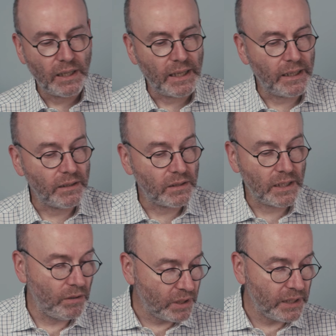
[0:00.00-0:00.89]
And
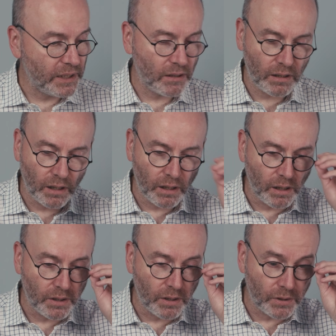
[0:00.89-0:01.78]
luckily
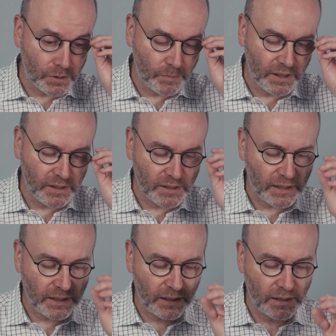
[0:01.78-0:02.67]
I got to meet
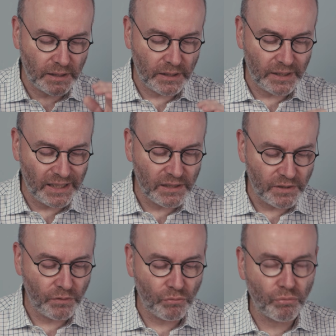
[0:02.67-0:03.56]
and
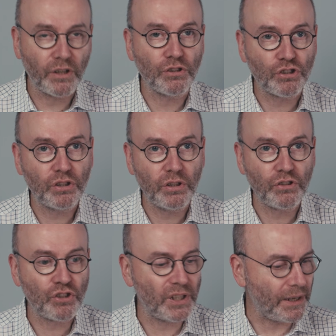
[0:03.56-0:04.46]
interview Ryan
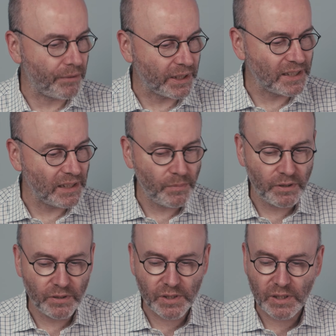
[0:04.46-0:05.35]
Church and Eric
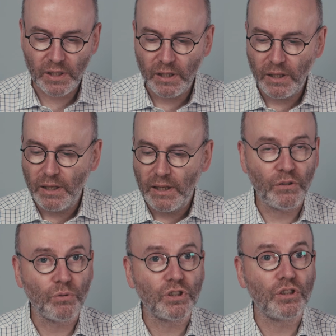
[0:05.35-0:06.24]
Tiemann's in
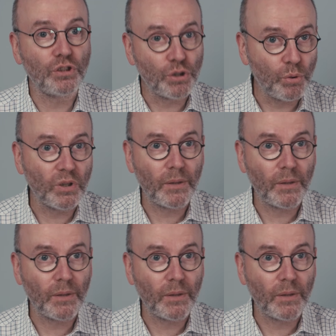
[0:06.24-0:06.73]
order to talk